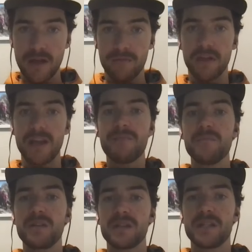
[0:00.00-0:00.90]
If the
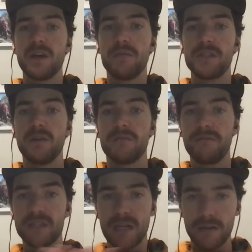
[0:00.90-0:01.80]
government itself is not
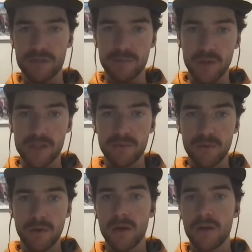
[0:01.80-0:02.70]
fiscally
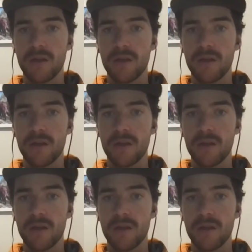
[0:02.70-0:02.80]
responsible,